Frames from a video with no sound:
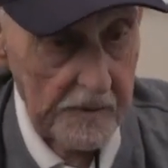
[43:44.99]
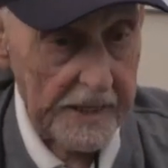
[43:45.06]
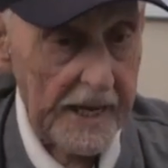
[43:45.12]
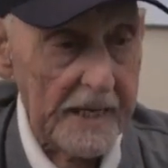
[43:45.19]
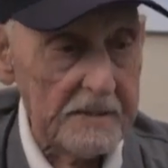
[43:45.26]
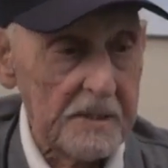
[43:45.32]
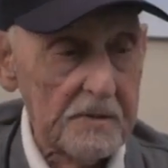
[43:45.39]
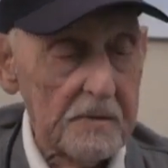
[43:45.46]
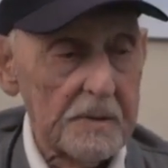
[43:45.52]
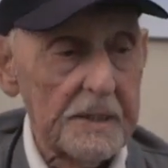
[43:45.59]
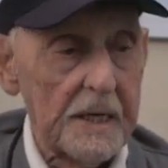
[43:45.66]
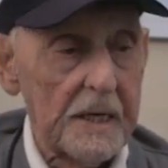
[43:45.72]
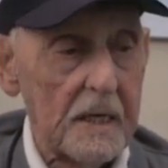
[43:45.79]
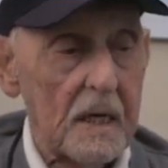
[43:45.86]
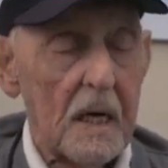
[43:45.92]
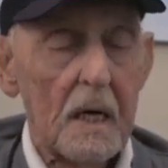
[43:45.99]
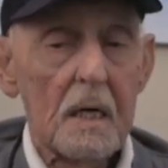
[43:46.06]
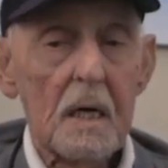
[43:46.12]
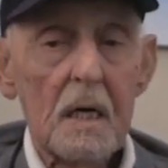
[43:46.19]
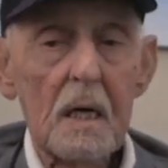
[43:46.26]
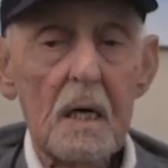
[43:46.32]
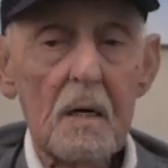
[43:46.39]
we had to. Yeah.
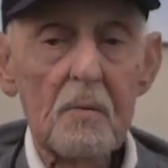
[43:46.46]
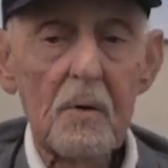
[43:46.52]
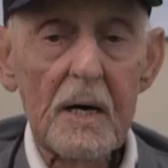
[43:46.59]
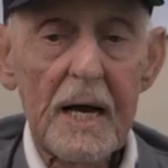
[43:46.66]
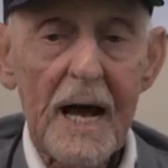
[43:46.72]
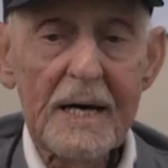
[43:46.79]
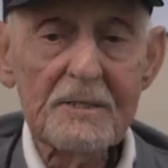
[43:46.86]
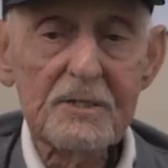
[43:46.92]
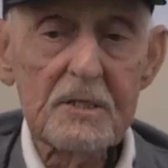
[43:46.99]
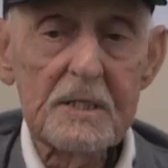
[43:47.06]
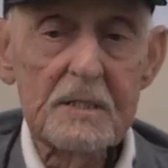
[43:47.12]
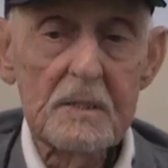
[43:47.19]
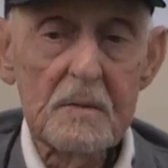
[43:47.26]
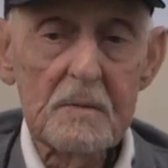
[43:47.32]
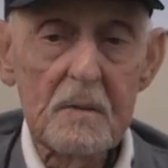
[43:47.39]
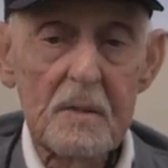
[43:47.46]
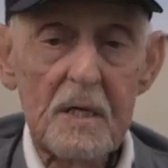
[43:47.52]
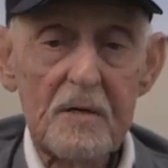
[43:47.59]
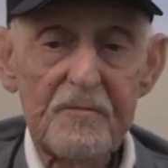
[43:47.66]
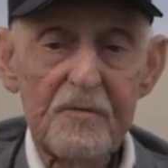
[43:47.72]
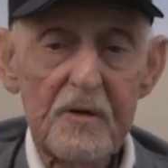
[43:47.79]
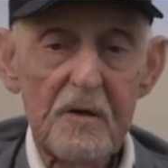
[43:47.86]
Uh, well, actually,
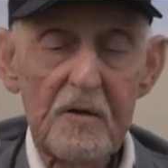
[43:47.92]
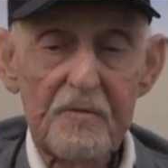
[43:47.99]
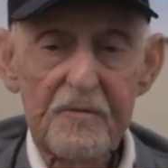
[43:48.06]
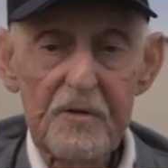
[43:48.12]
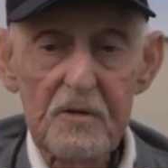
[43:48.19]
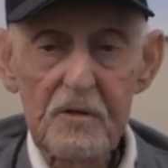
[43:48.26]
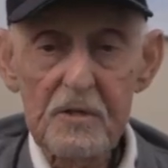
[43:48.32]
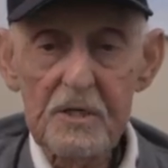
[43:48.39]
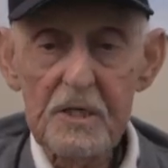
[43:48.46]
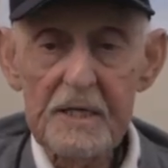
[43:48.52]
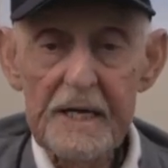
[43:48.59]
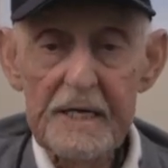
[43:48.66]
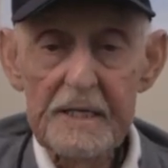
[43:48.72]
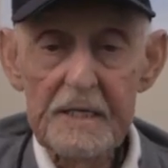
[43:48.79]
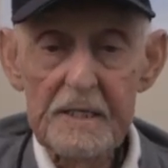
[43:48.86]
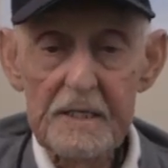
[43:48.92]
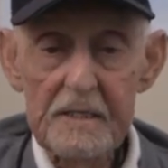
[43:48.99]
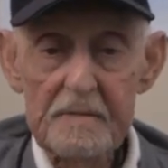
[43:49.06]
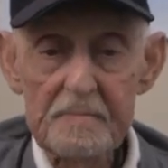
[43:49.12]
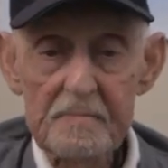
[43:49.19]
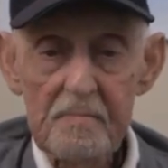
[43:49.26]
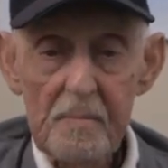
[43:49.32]
if you if you look at a uh,
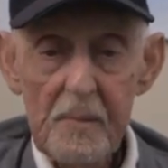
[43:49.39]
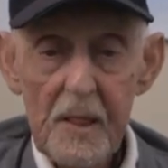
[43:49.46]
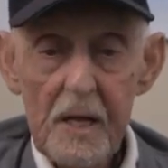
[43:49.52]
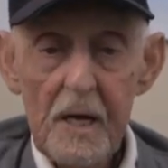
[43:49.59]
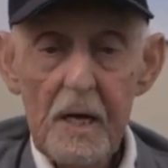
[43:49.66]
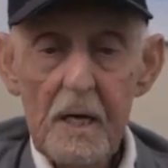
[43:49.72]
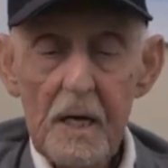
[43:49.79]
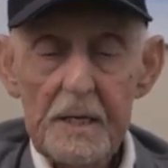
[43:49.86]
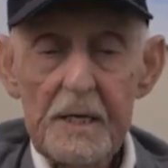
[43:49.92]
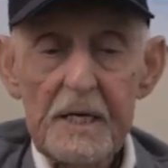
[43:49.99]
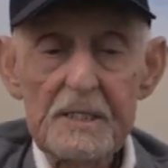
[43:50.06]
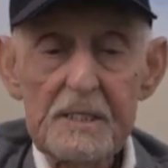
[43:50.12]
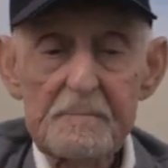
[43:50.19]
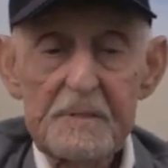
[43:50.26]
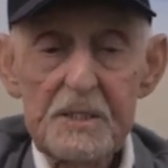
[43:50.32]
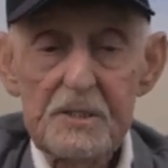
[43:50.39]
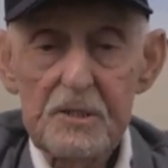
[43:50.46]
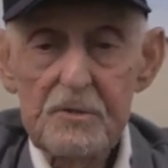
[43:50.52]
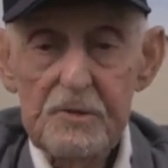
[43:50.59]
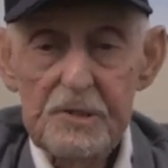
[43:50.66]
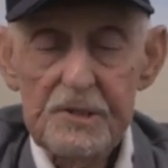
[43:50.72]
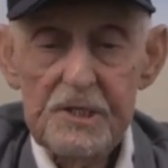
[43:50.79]
an
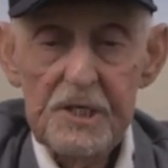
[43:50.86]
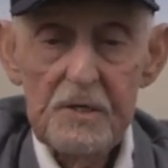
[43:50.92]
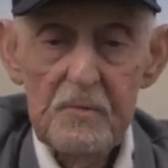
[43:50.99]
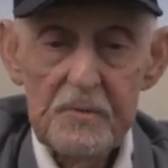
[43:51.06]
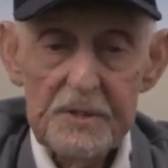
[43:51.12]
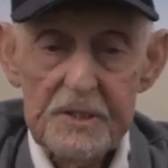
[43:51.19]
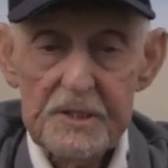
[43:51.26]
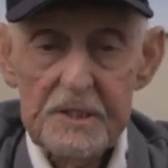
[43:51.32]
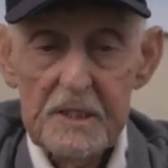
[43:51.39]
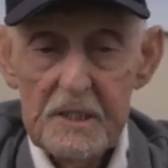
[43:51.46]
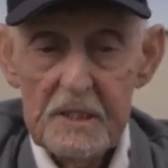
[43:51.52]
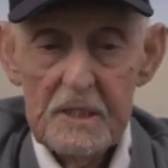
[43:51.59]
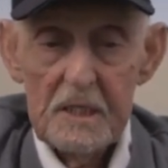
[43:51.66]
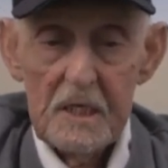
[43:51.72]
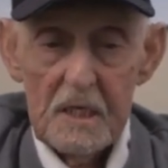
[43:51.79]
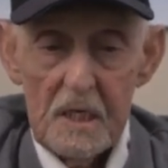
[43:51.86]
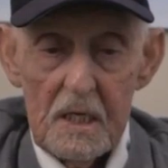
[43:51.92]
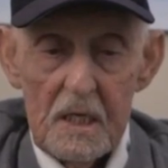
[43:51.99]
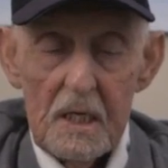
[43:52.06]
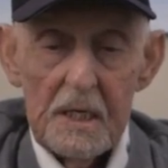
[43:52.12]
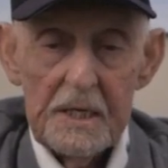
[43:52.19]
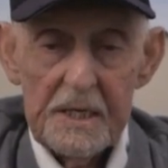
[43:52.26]
SB2C with uh,
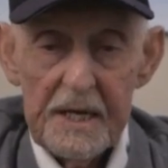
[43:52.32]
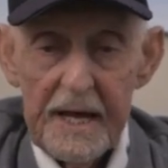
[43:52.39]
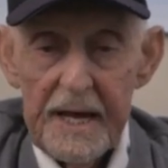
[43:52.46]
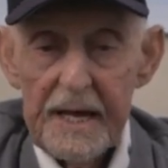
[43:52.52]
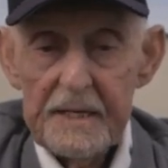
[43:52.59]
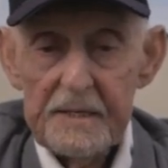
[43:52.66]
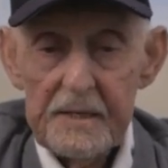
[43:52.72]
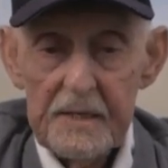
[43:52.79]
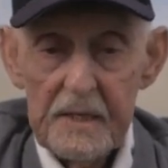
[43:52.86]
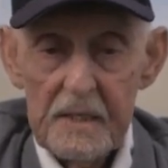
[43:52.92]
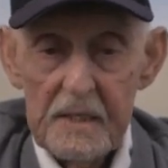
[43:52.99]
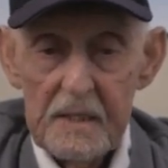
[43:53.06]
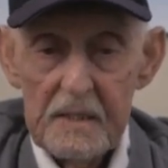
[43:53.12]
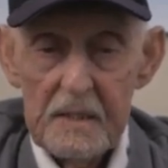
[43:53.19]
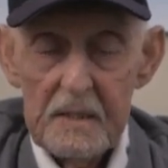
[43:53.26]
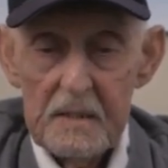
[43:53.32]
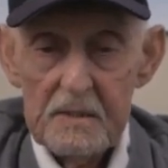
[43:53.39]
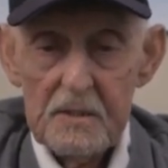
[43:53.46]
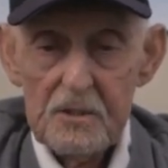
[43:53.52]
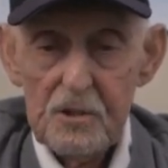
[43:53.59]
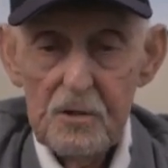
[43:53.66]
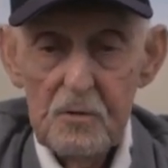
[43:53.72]
it had uh,
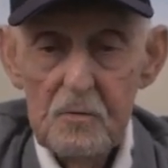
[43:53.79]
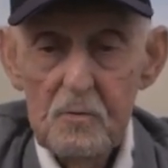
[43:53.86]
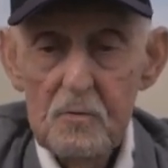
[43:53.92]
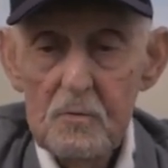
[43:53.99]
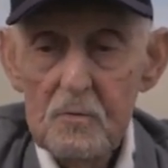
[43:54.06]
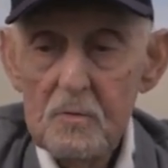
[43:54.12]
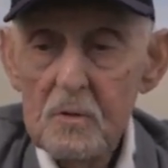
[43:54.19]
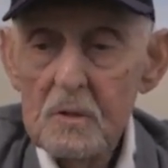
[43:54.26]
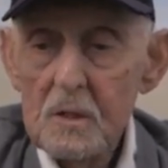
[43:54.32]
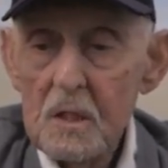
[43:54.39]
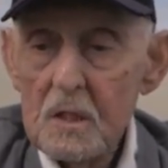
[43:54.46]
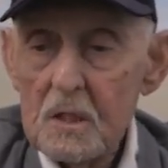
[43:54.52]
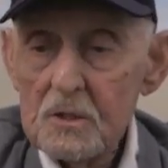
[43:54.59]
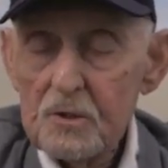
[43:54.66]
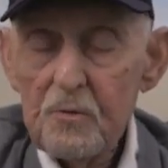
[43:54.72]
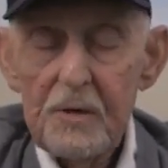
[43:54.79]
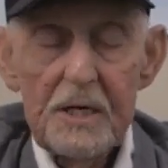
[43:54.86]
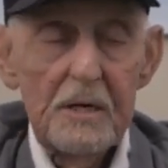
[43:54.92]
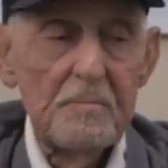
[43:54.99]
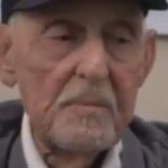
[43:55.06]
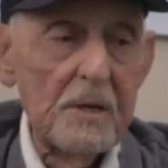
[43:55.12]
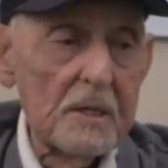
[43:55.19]
two
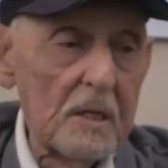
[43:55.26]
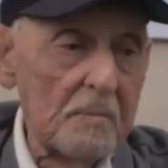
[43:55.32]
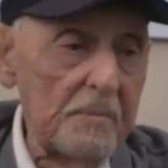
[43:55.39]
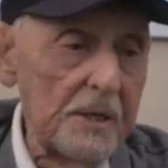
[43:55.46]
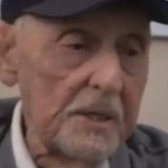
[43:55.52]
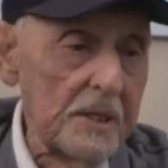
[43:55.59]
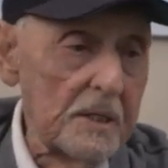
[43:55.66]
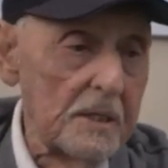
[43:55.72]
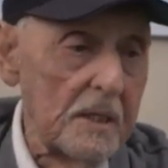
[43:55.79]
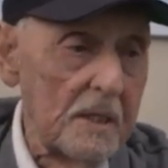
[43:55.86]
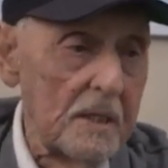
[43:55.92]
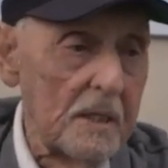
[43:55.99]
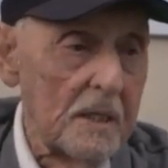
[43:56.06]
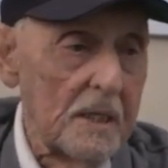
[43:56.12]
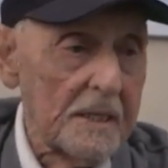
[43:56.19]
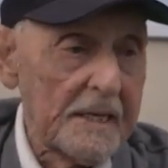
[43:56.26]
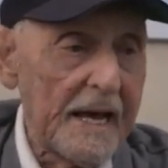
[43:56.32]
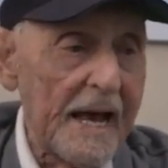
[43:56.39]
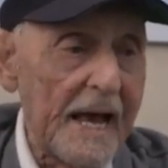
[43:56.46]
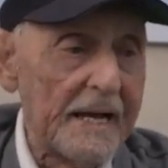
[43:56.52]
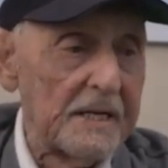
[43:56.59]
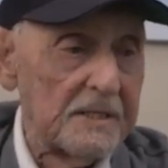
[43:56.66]
20 millimeter
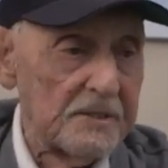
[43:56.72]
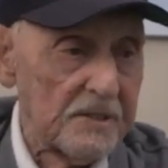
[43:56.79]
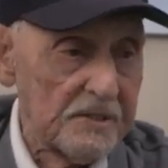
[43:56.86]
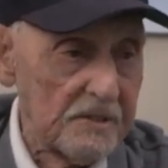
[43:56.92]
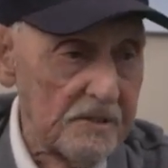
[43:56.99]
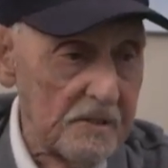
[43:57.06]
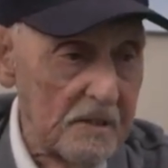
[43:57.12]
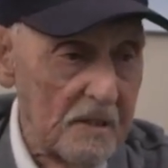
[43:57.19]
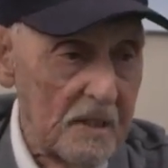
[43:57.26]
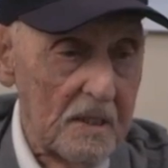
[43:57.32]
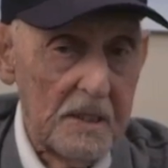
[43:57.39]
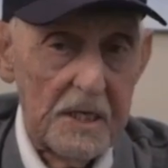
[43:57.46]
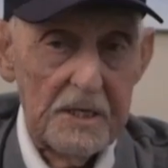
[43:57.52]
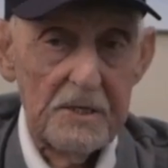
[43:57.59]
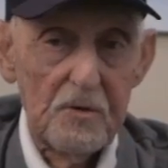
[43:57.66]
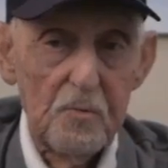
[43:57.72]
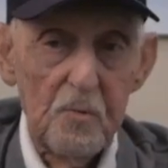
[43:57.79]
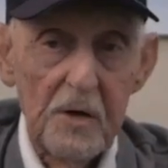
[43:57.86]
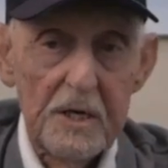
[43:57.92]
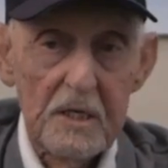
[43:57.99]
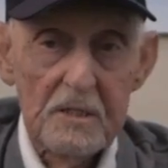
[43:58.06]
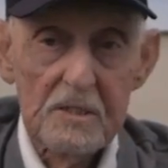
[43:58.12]
cannons in the
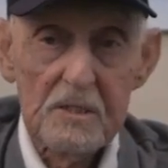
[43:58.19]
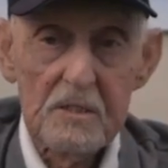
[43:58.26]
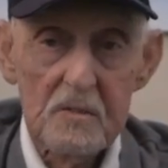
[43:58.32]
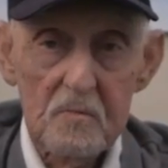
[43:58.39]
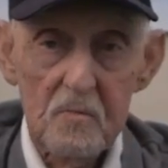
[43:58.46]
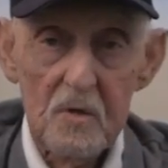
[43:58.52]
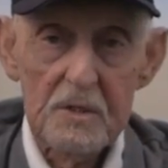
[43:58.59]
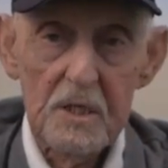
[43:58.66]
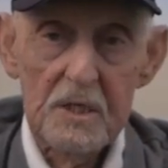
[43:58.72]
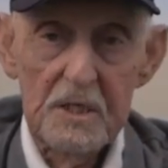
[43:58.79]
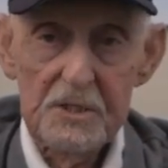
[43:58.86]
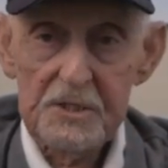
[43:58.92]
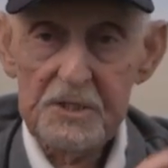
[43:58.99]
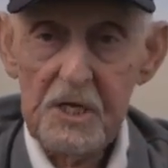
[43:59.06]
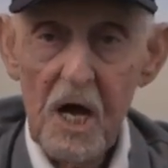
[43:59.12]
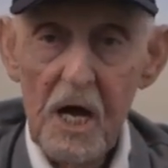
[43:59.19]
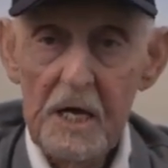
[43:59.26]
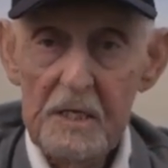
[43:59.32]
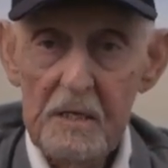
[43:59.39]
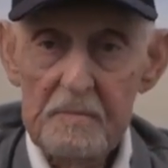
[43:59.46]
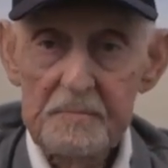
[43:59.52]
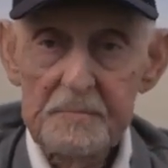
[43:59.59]
wings, one on each
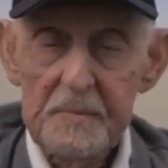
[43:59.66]
side.